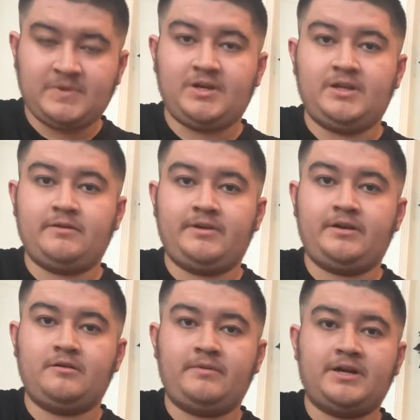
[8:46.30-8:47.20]
All right, there we
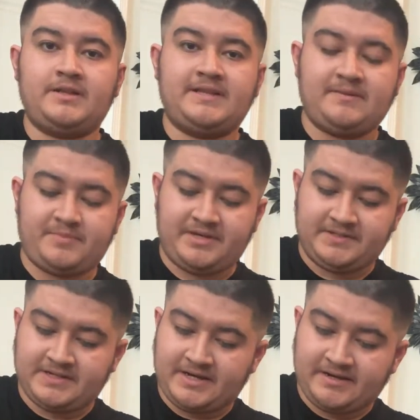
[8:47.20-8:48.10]
go. We got that
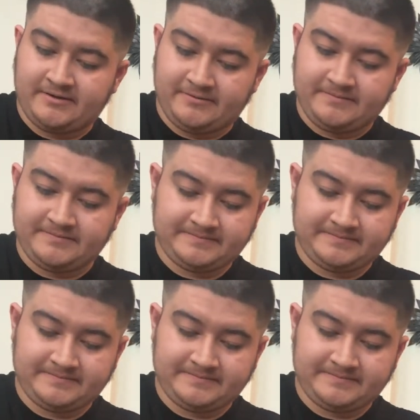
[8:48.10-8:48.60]
piece out.